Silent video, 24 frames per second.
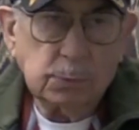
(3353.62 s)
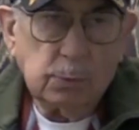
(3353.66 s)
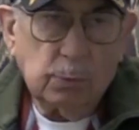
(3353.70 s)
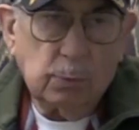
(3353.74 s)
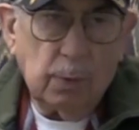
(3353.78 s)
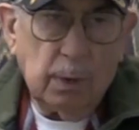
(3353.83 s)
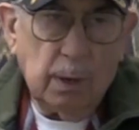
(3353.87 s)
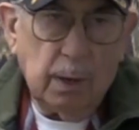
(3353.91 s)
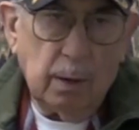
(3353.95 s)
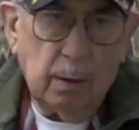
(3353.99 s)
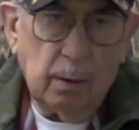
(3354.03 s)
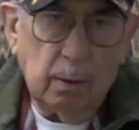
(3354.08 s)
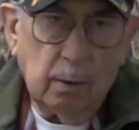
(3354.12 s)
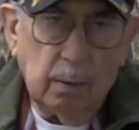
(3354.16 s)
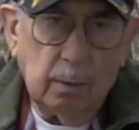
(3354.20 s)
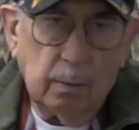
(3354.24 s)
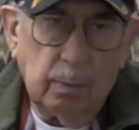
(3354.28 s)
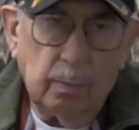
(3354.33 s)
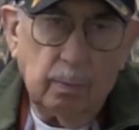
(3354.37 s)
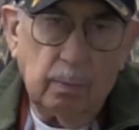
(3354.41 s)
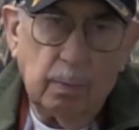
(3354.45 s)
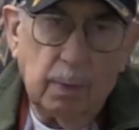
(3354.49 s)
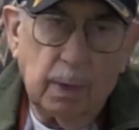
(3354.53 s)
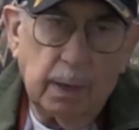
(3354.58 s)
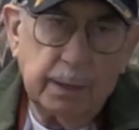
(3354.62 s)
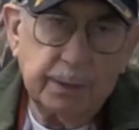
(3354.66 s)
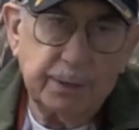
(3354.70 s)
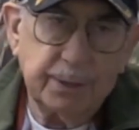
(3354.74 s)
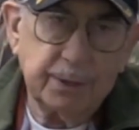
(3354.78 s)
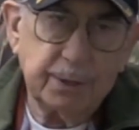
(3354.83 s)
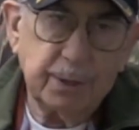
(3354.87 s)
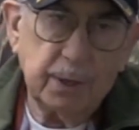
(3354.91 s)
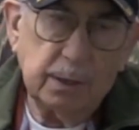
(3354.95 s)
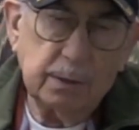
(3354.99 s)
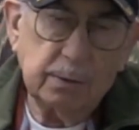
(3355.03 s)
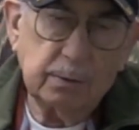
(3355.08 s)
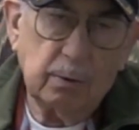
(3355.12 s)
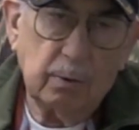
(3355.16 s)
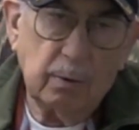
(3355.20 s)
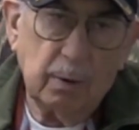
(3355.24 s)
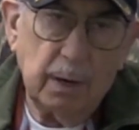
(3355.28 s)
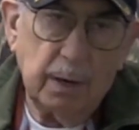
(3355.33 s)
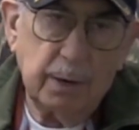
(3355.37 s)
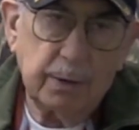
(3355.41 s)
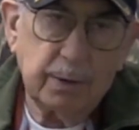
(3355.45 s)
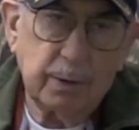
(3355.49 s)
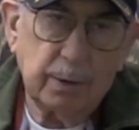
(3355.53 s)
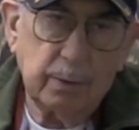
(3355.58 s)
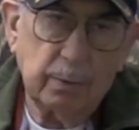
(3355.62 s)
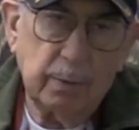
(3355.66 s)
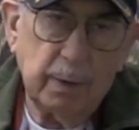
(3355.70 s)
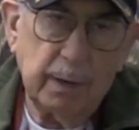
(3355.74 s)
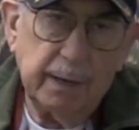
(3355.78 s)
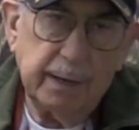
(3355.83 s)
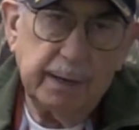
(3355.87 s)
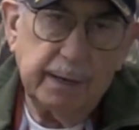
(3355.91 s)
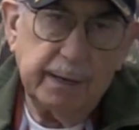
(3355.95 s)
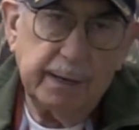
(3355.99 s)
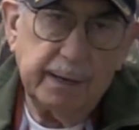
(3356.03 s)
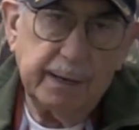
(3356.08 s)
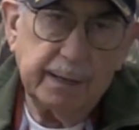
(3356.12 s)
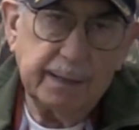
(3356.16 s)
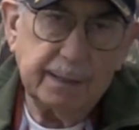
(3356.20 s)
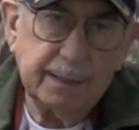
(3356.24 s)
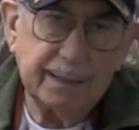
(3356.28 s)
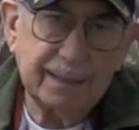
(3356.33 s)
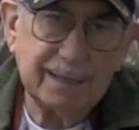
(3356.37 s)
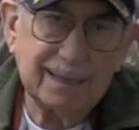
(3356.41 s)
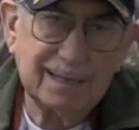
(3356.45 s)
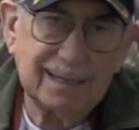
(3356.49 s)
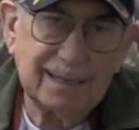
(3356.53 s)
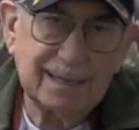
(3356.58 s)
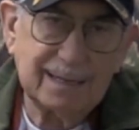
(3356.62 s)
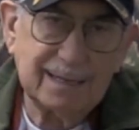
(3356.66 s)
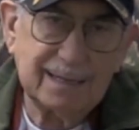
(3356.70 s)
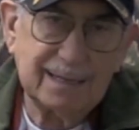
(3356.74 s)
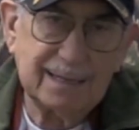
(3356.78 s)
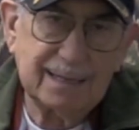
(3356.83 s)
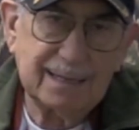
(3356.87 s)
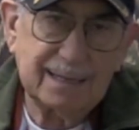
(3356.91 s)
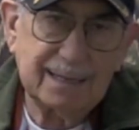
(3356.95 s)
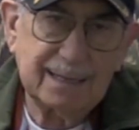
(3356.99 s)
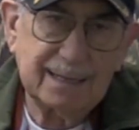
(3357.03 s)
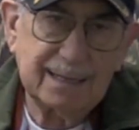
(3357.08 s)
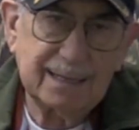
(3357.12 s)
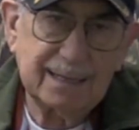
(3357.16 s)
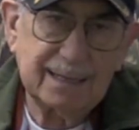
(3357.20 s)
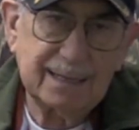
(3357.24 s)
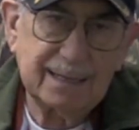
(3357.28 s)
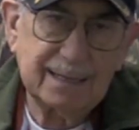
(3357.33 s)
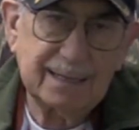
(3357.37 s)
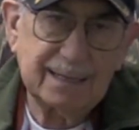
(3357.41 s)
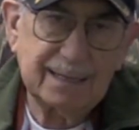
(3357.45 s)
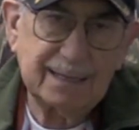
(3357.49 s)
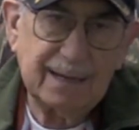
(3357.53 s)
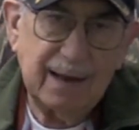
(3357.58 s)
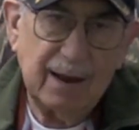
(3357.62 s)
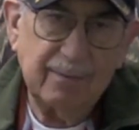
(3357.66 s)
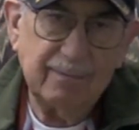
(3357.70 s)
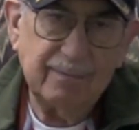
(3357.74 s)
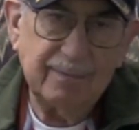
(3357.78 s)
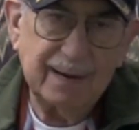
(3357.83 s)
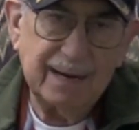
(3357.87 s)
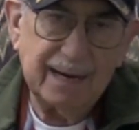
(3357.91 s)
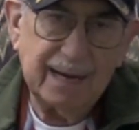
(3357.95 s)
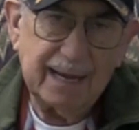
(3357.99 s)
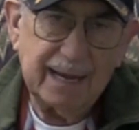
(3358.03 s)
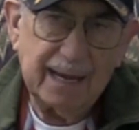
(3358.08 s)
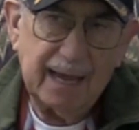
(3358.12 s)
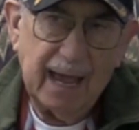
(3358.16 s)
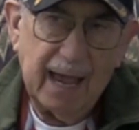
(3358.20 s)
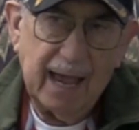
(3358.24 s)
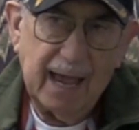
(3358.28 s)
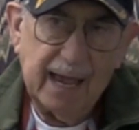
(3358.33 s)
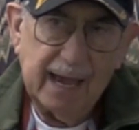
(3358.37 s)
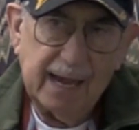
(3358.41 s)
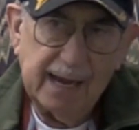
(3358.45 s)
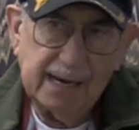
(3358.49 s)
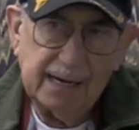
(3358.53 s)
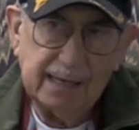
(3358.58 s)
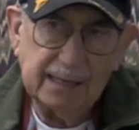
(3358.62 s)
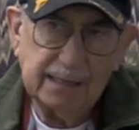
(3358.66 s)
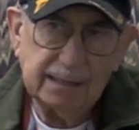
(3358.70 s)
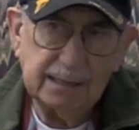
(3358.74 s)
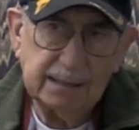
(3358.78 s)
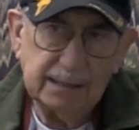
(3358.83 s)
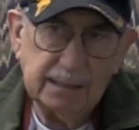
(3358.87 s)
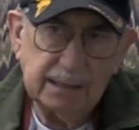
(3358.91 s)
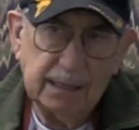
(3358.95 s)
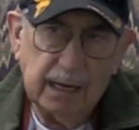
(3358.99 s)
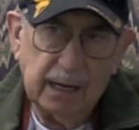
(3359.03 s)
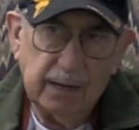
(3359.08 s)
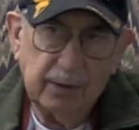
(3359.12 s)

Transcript: Well, my son graduated in 78, I